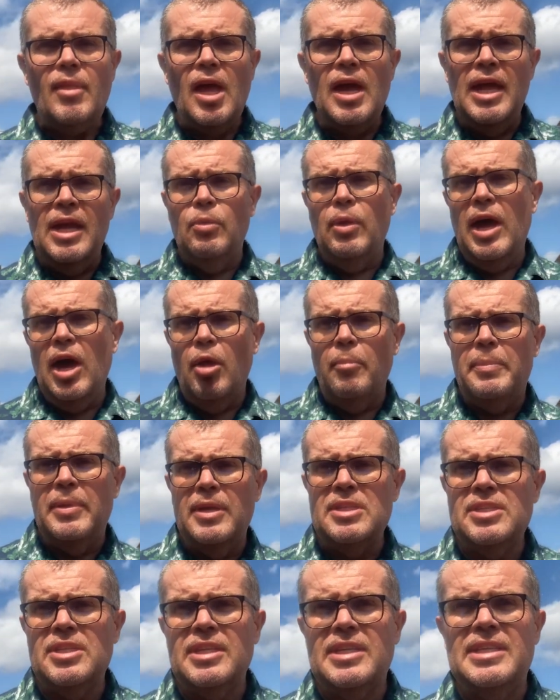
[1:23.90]
and it will help
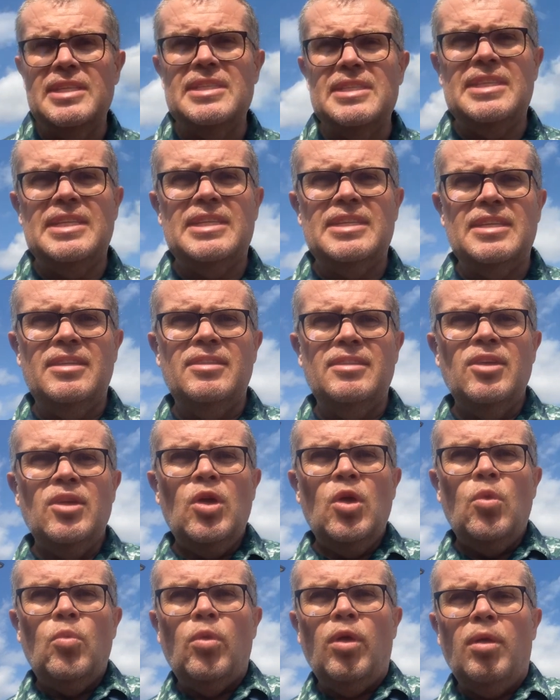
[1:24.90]
us to consider
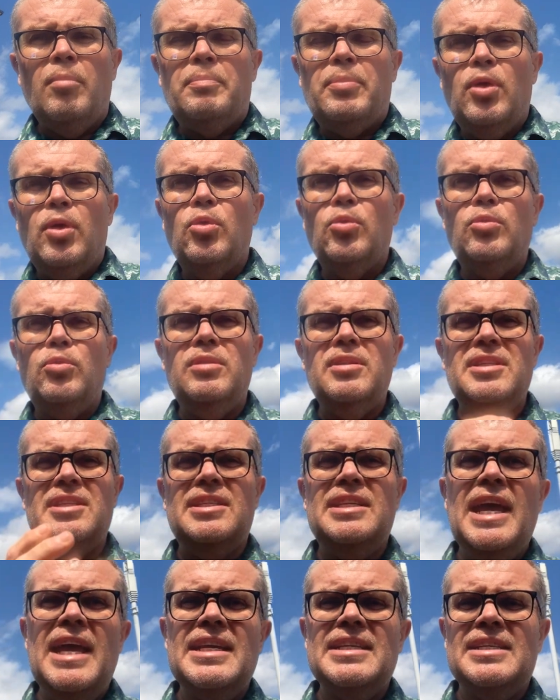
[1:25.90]
what Paul
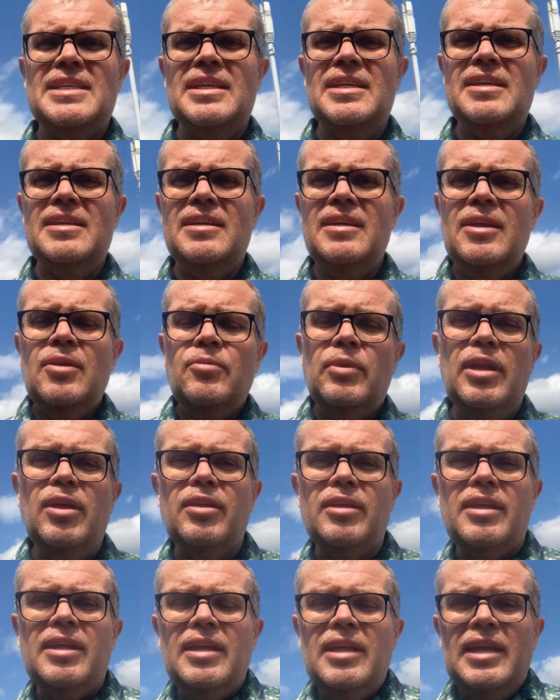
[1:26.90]
says well,
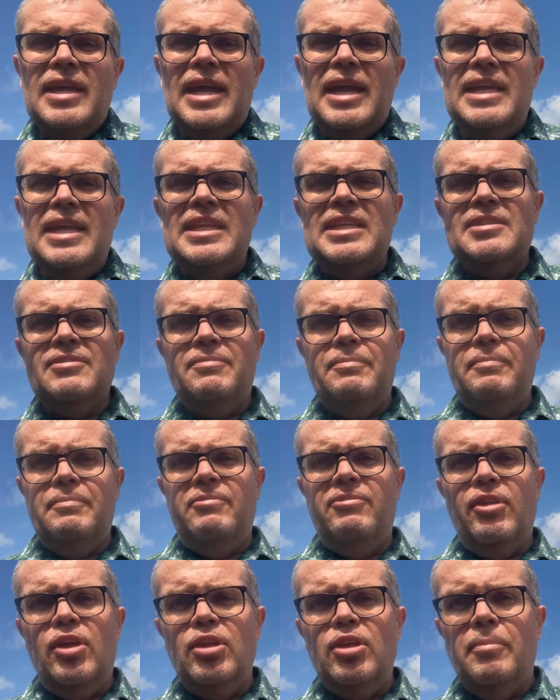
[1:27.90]
look, in this
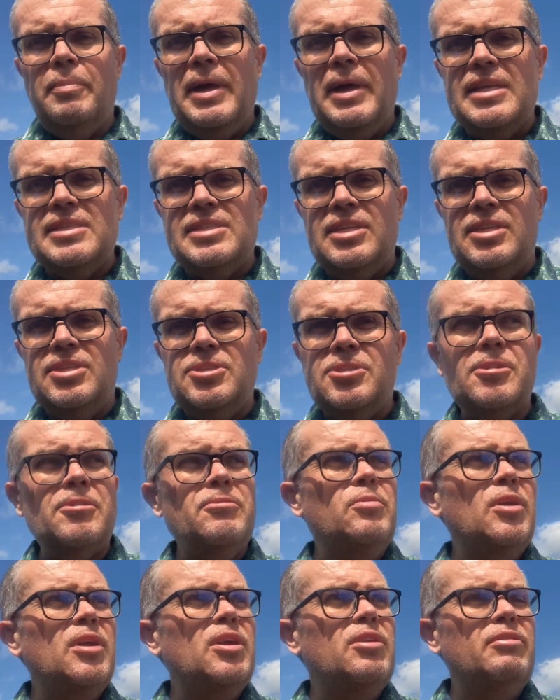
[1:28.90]
final passage
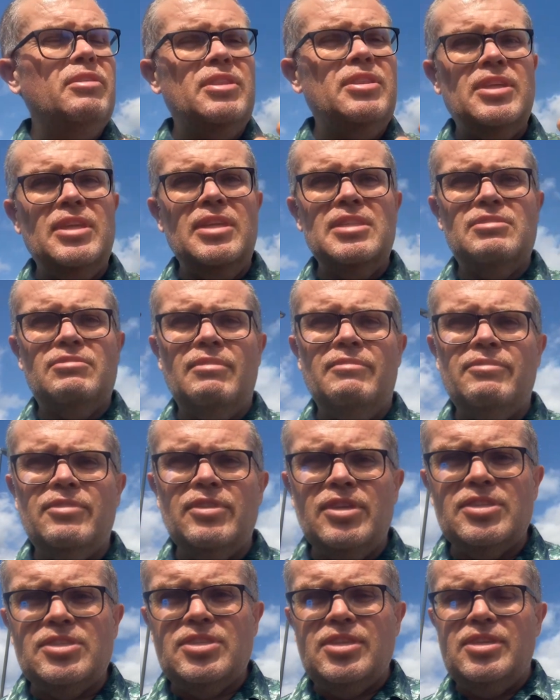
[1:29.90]
of 1 Corinthians from
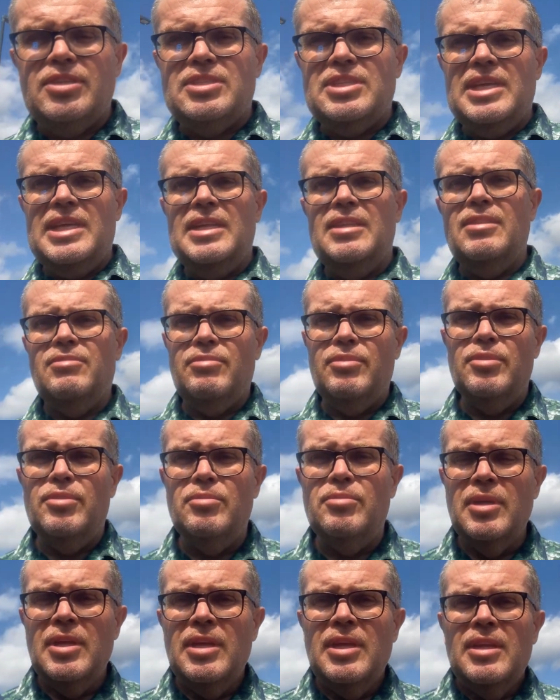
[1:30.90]
verse 13
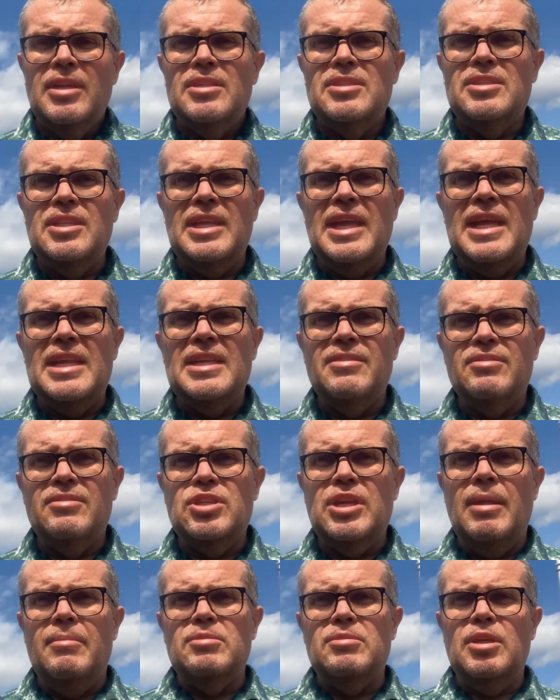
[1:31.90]
through to the end of the
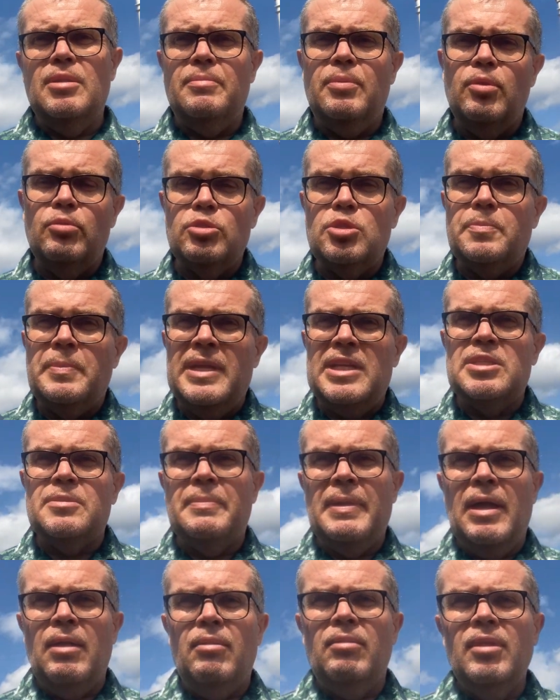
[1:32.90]
chapter, Paul speaks
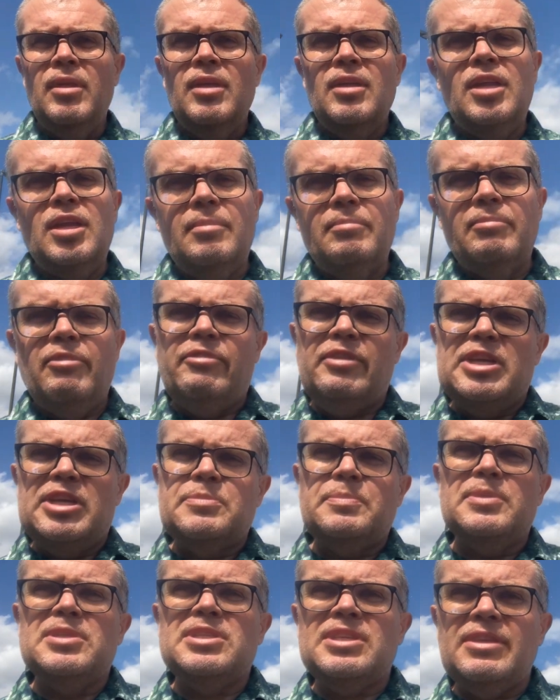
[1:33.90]
about a number of very
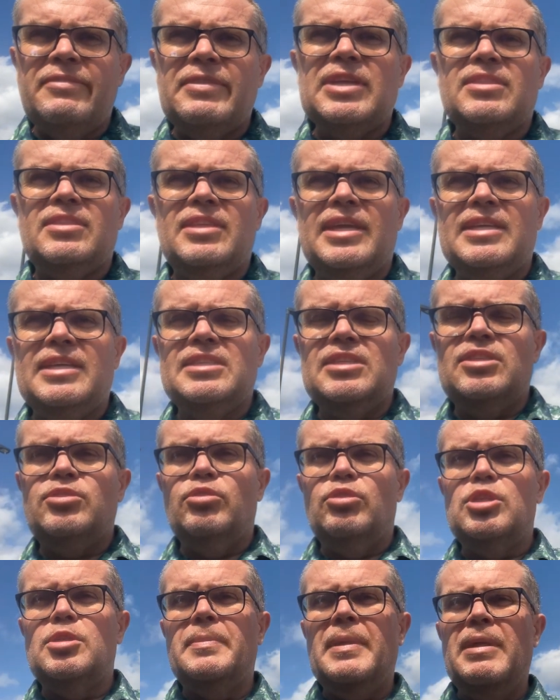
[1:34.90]
specific things. He
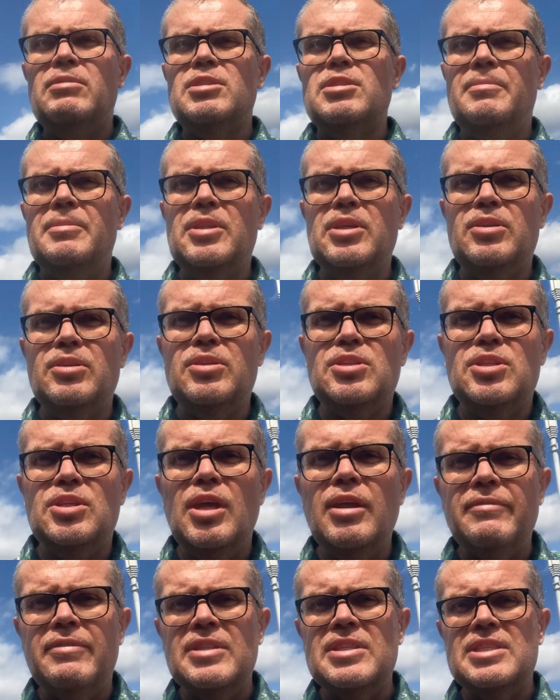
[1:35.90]
talks about some of the good
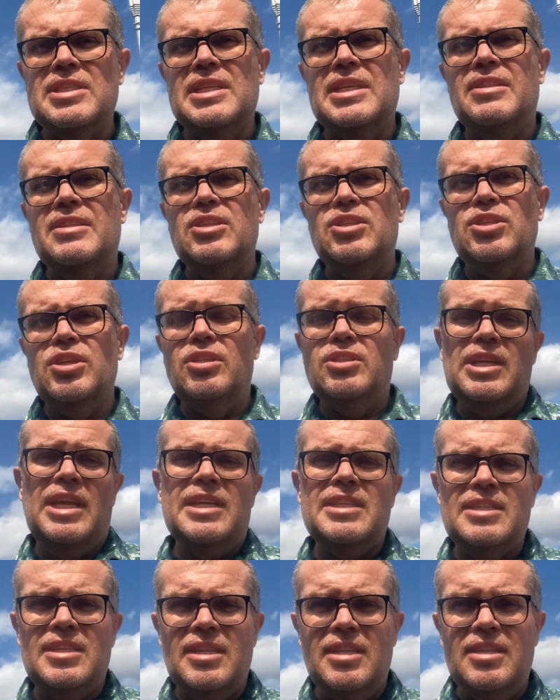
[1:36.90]
servants in the church,
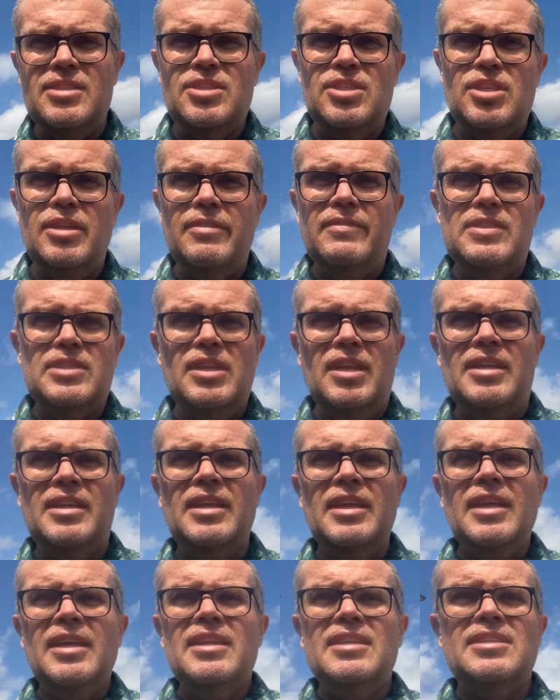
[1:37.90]
excellent servants like
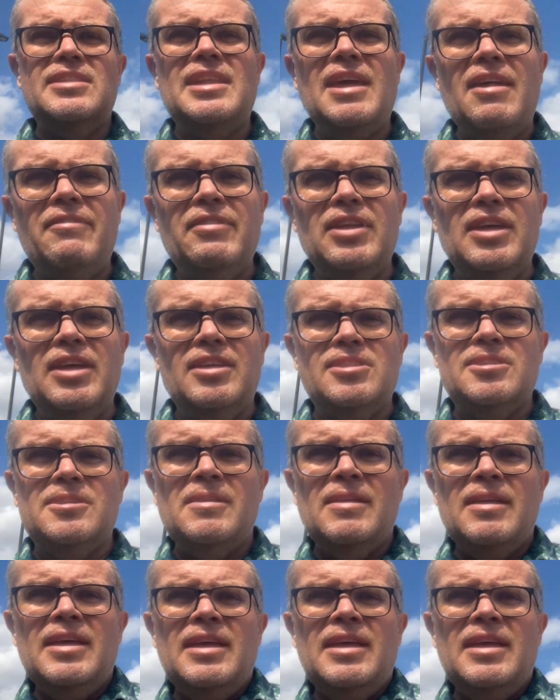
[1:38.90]
Stephanas.